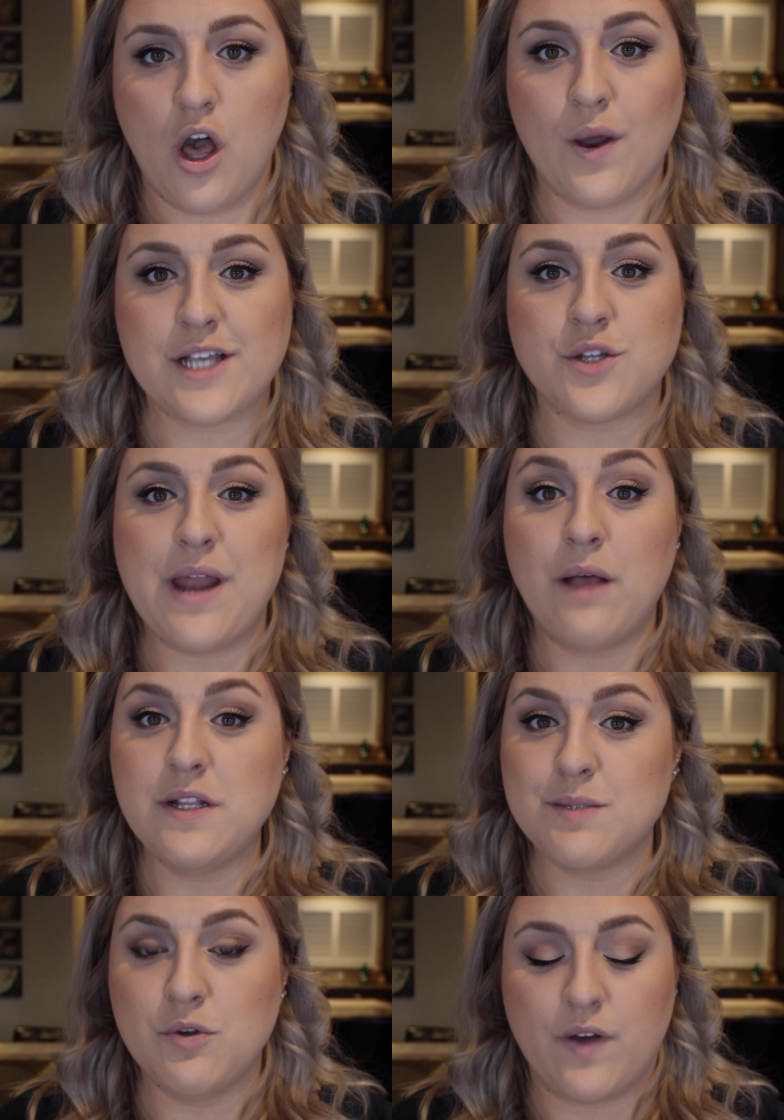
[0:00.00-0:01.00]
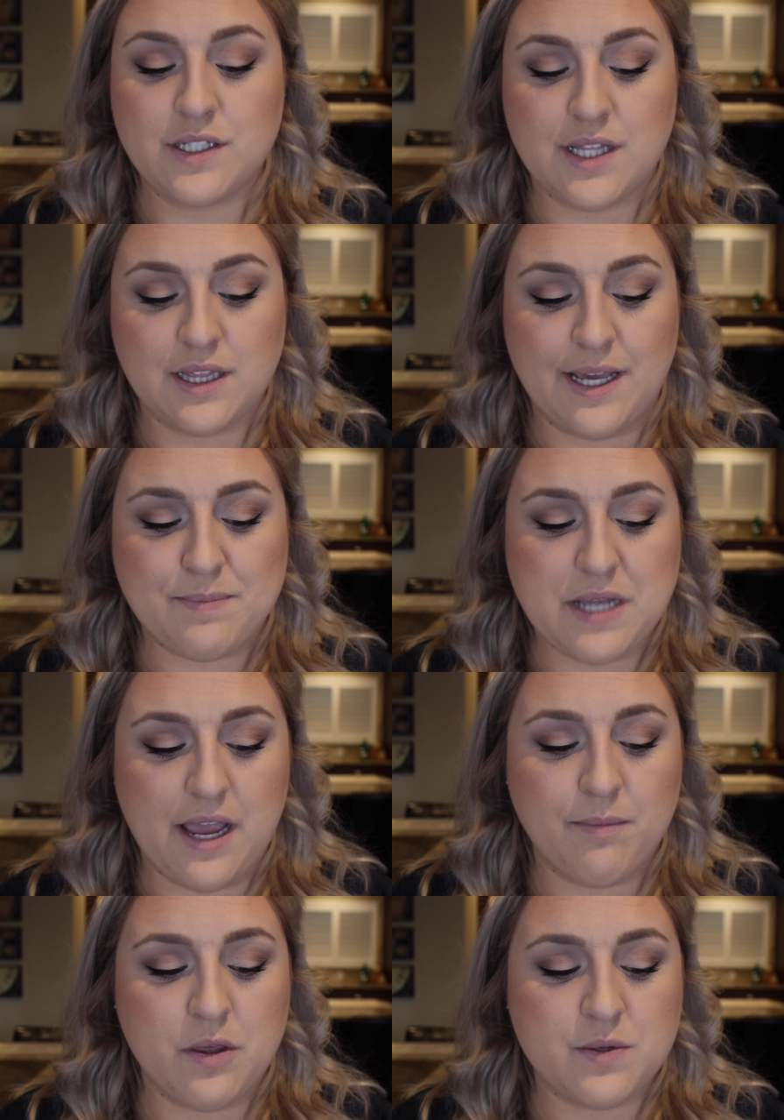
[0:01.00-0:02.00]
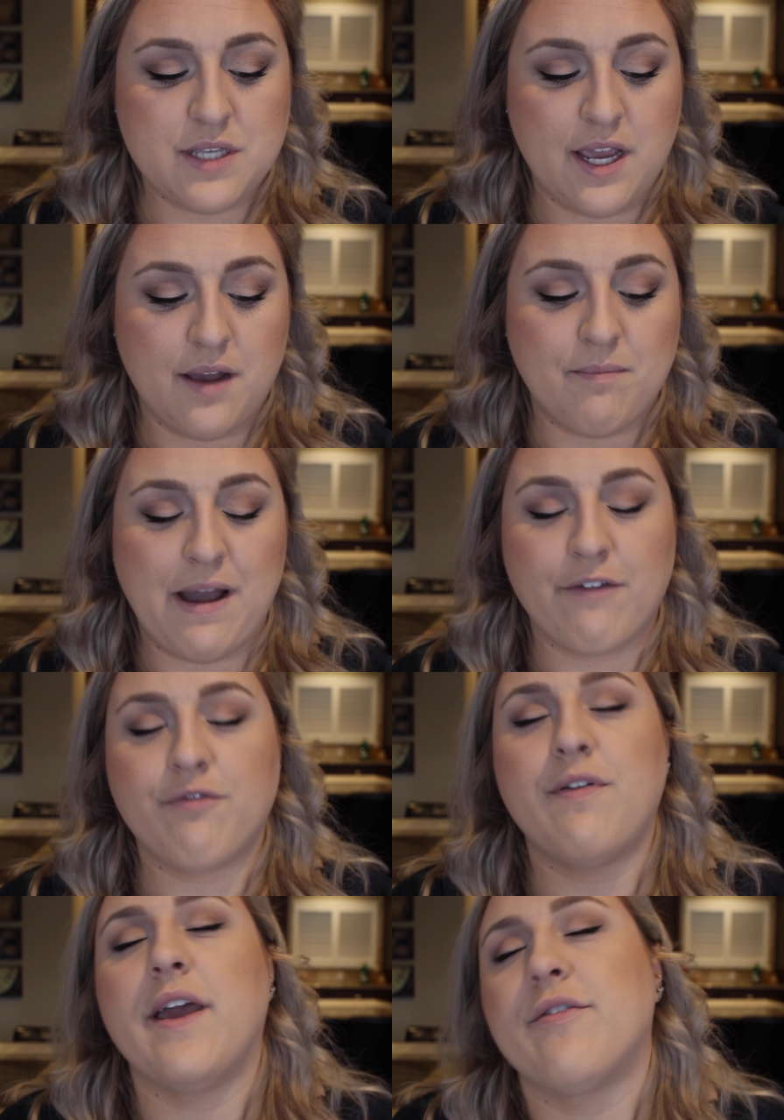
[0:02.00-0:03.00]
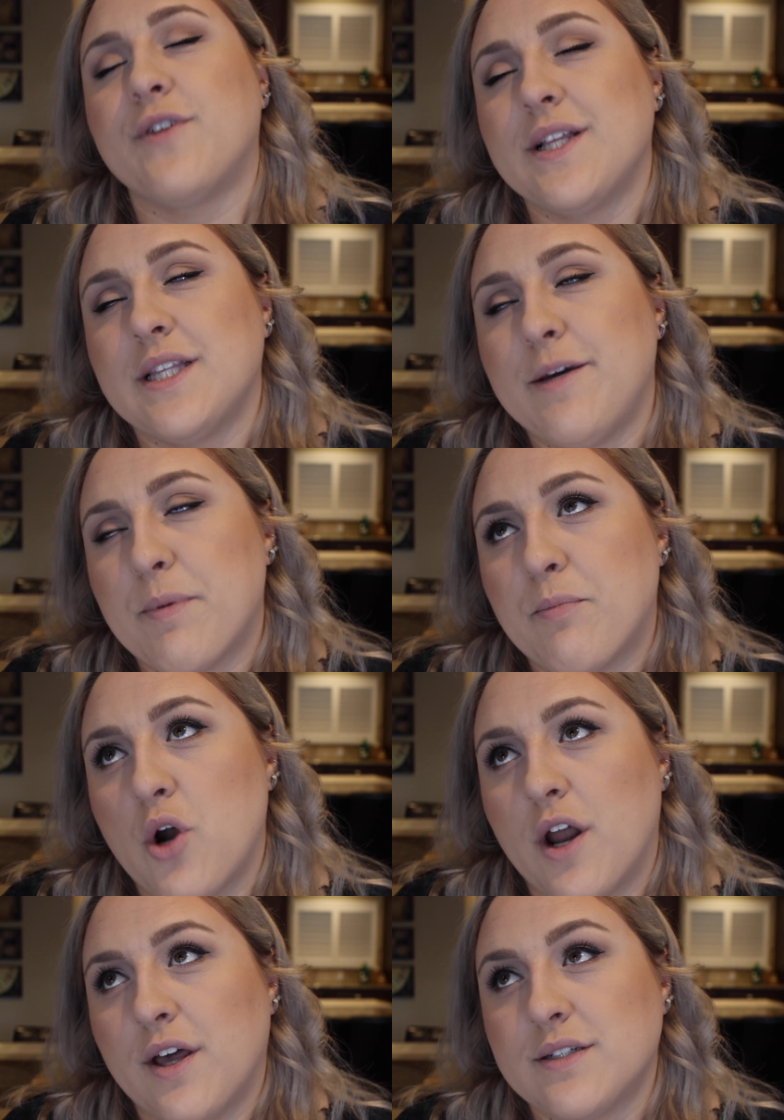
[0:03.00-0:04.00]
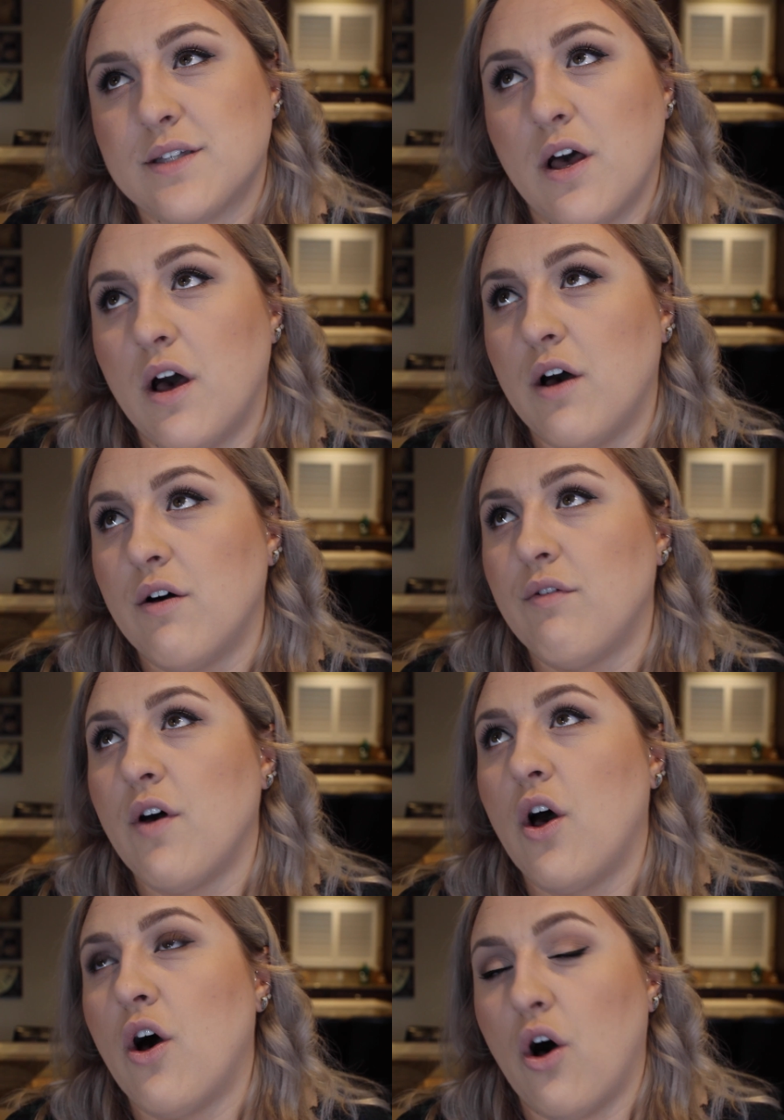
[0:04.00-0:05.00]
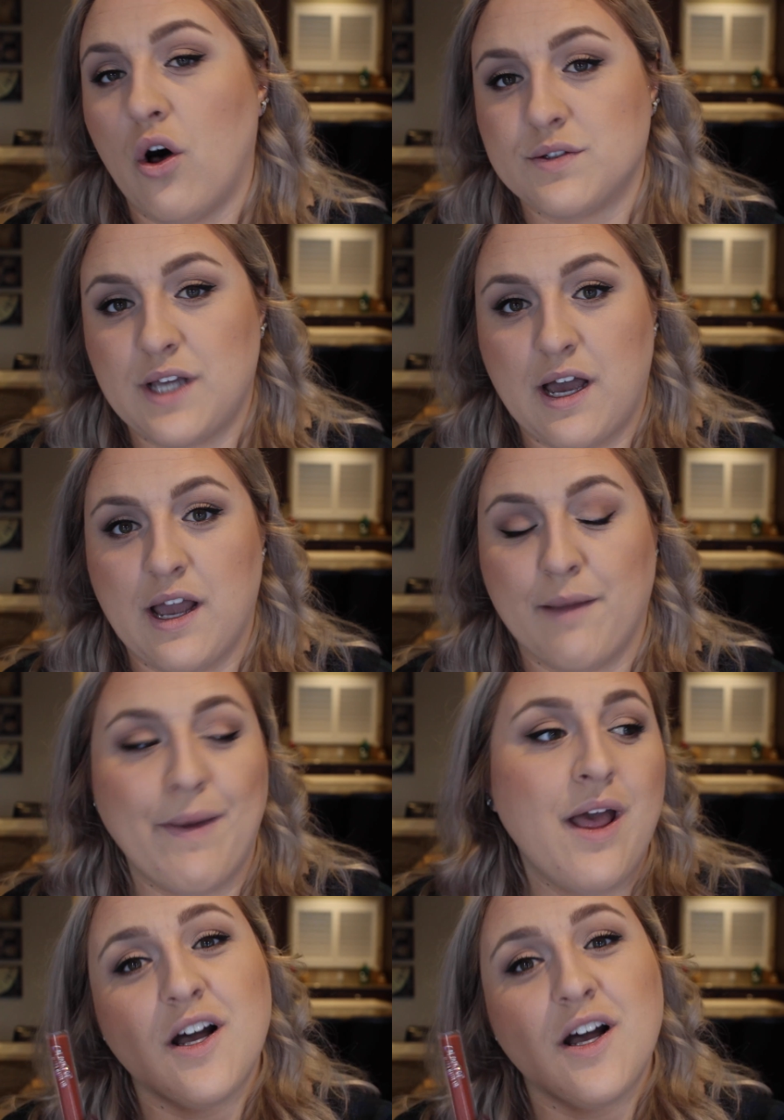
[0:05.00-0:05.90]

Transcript: Okay, so now let's move on to the lips. I'm using my favorite lip products of all time.